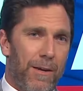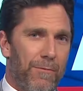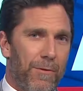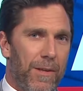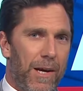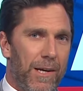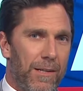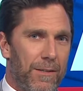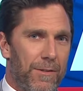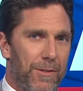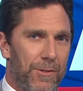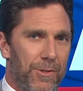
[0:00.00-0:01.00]
for the
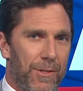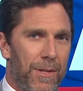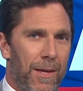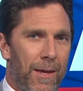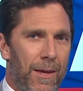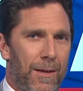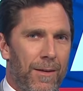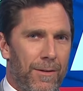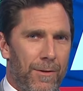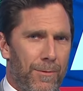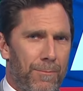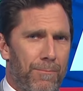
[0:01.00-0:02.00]
Islanders and
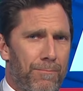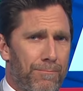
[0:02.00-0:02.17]
they were